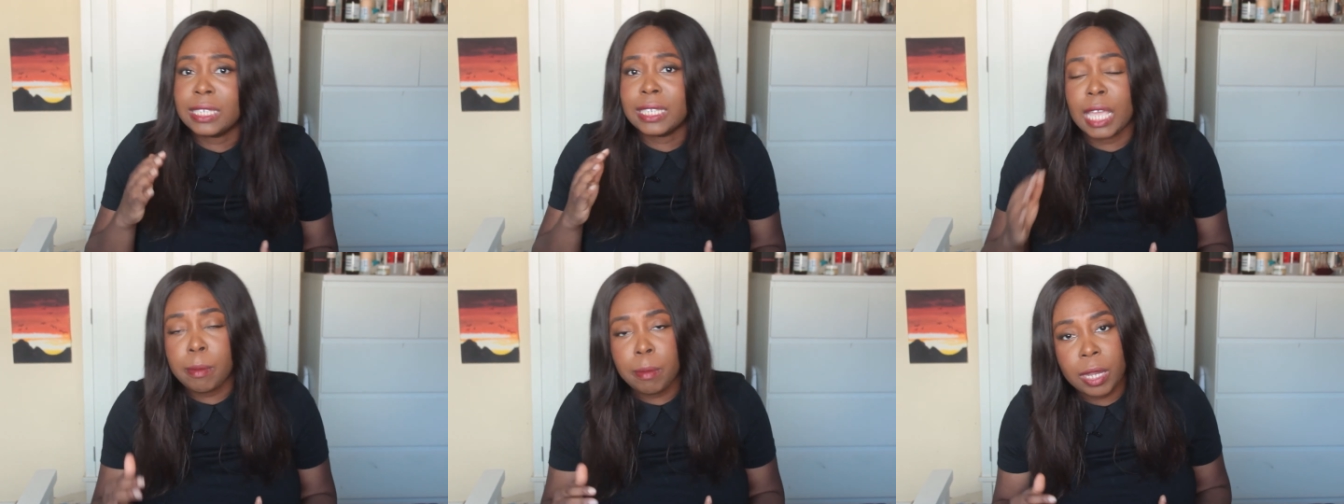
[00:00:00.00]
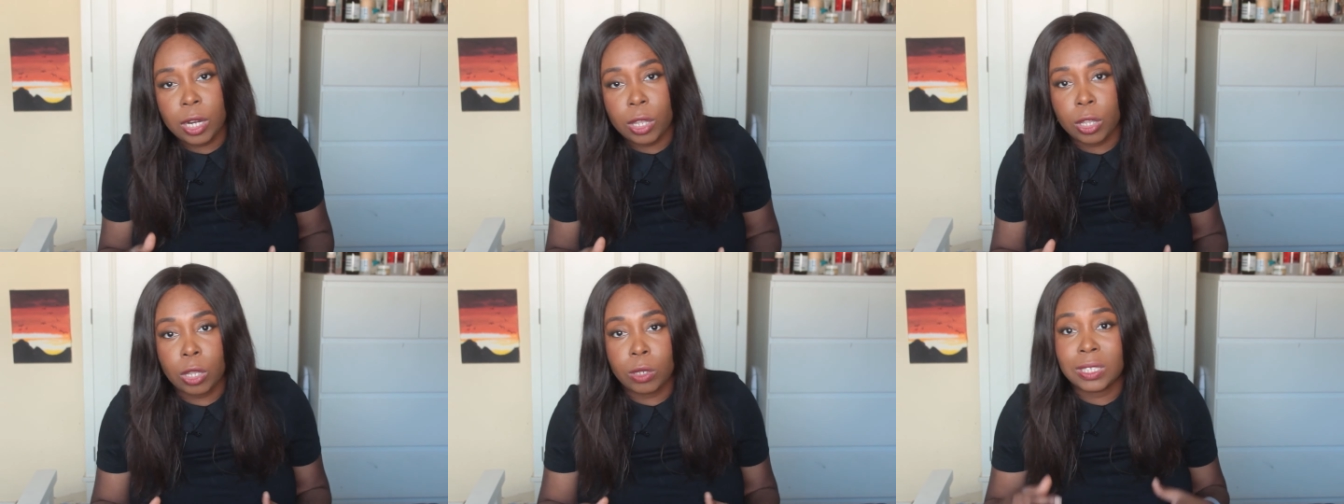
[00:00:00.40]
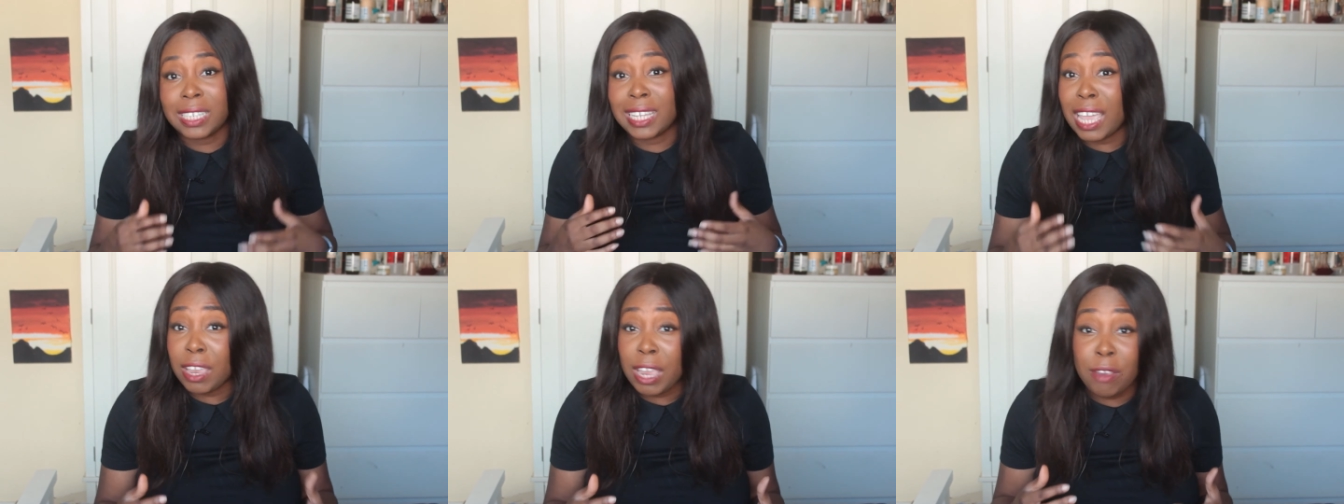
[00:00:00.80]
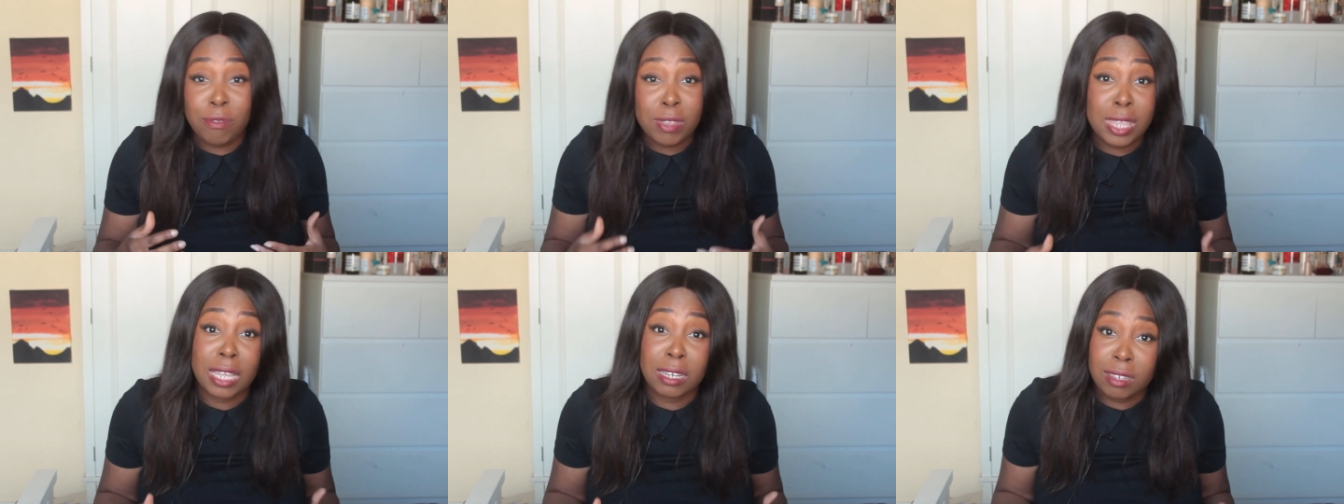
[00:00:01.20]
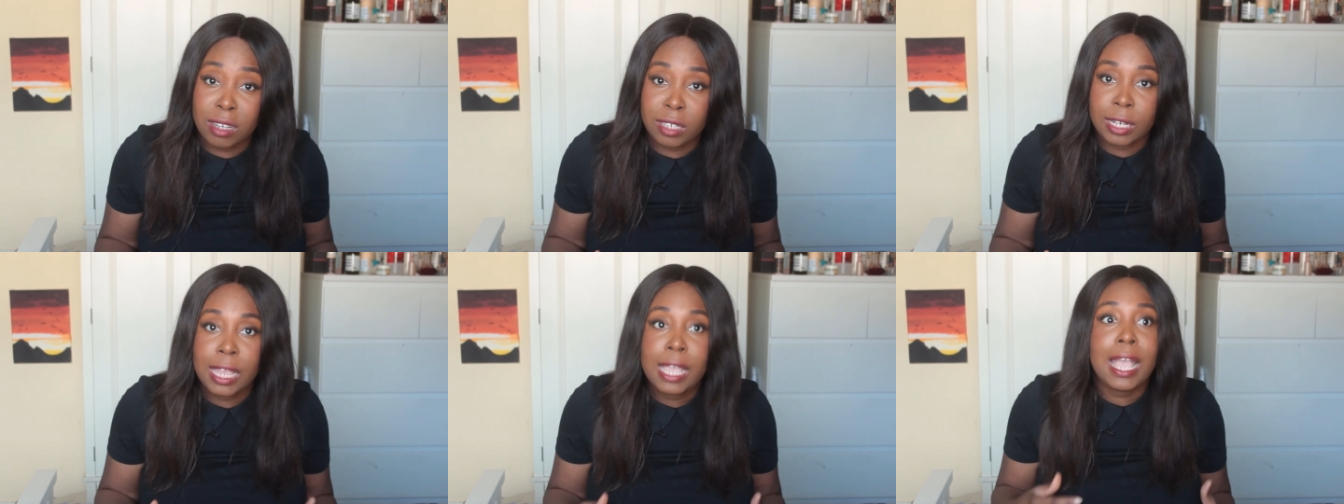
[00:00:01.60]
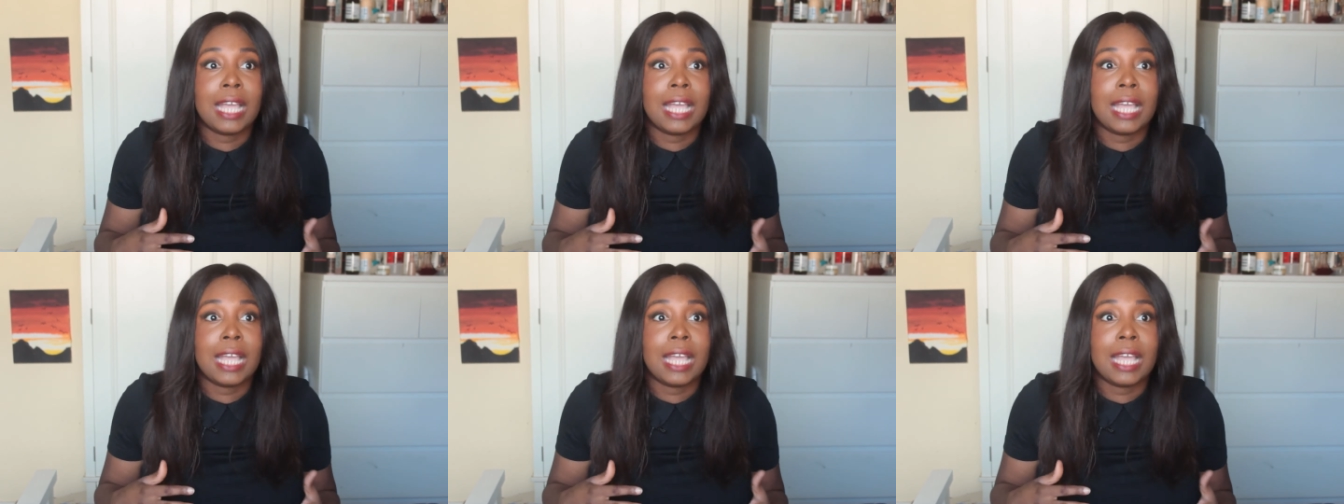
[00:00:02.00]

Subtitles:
to get my logo, to get everything done.